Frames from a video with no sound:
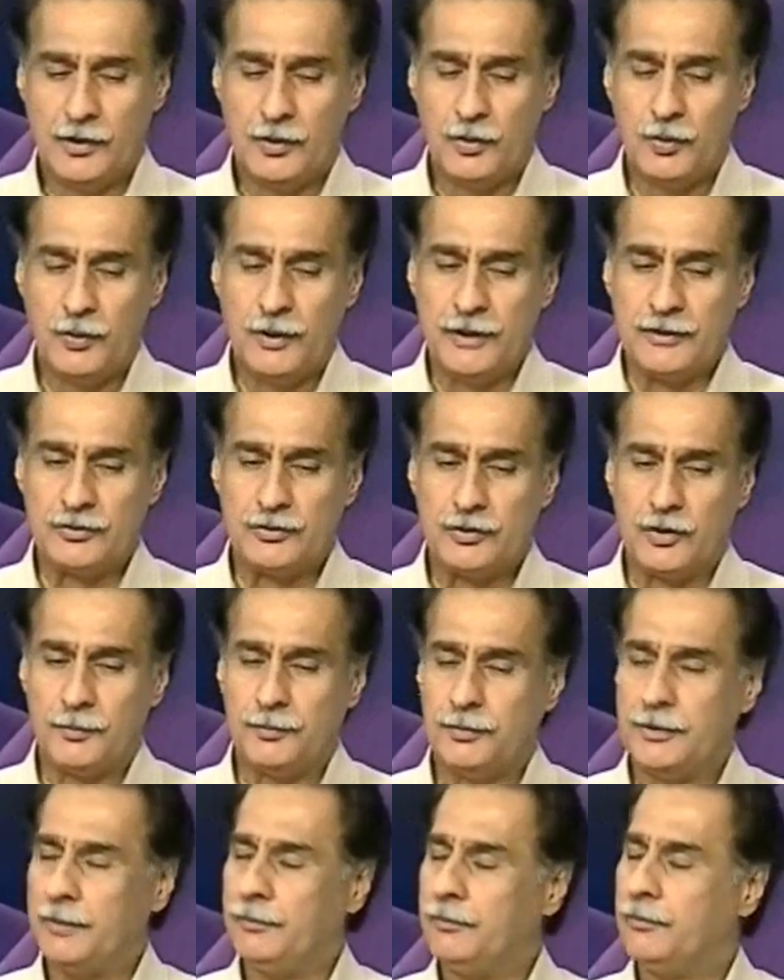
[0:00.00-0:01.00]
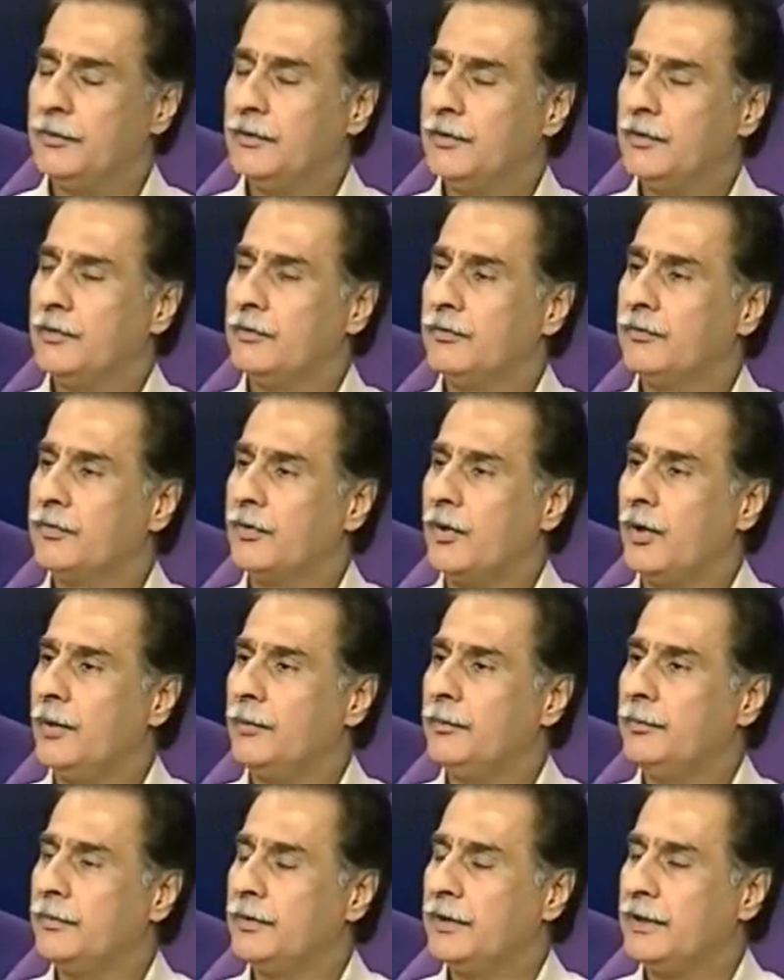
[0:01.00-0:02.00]
Who has stopped them
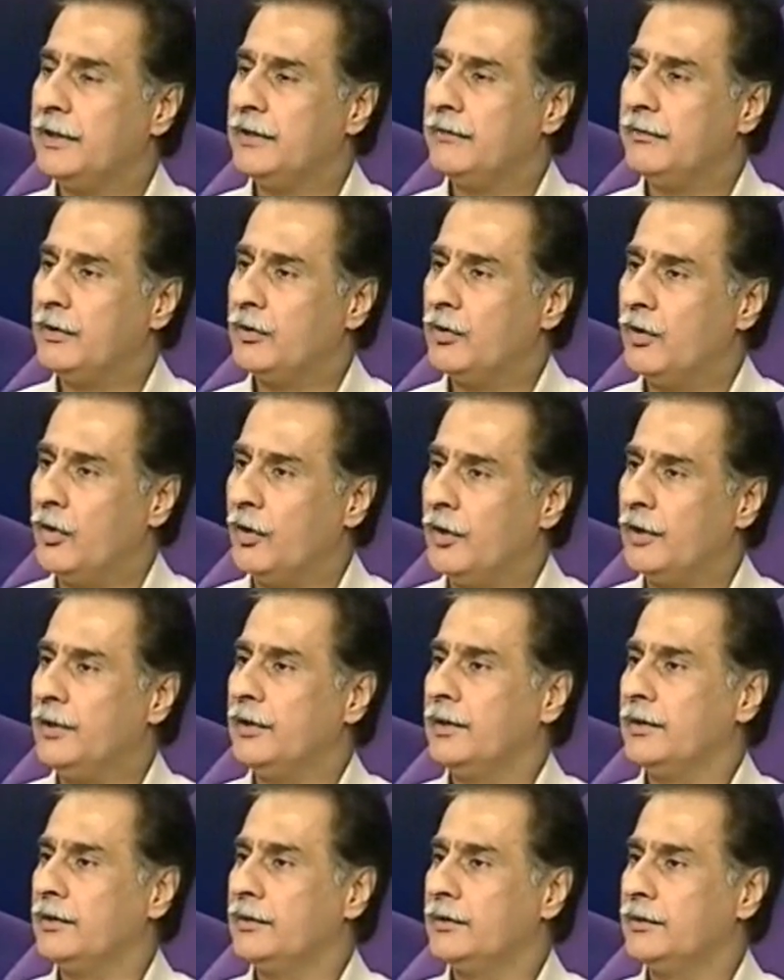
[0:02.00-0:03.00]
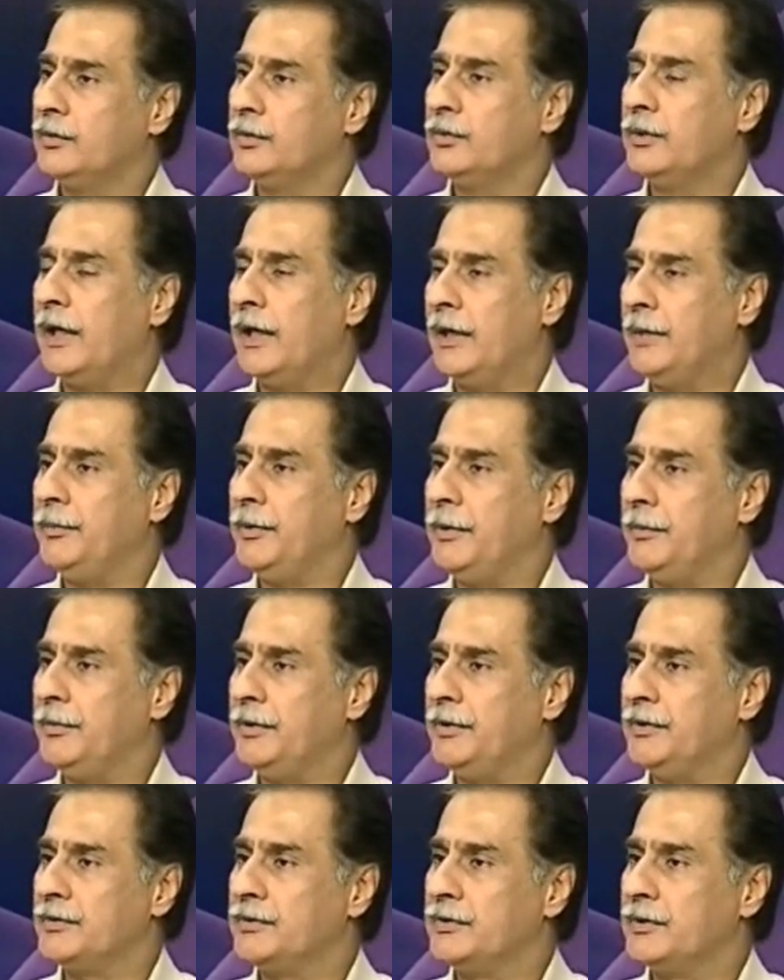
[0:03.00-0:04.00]
from giving oil to the
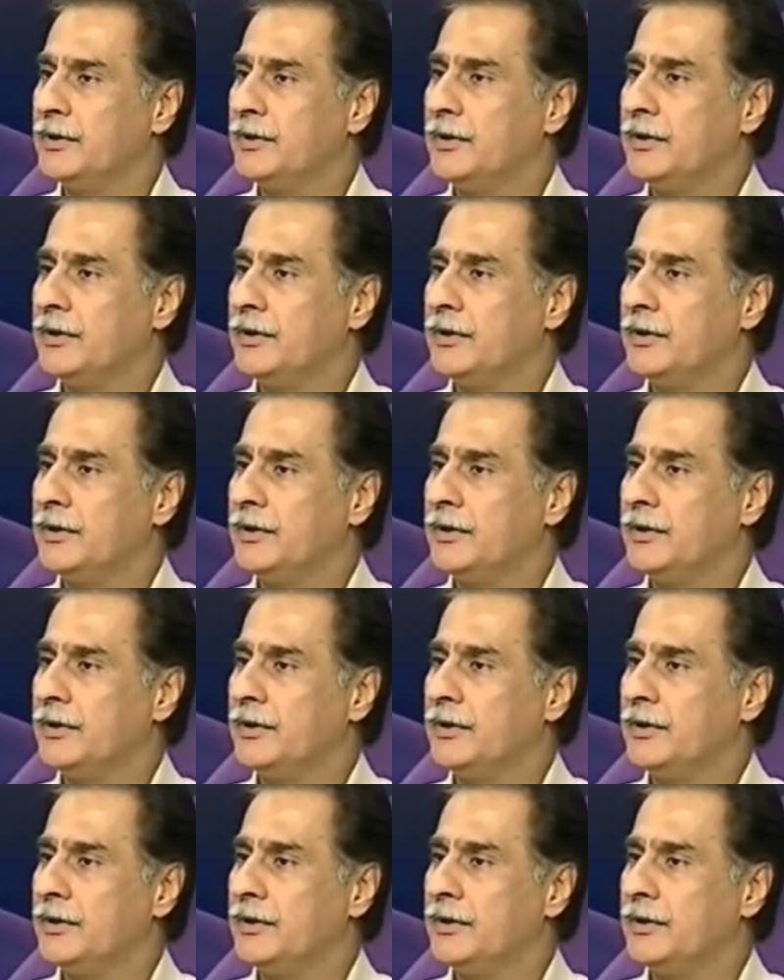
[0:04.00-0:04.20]
IPPs?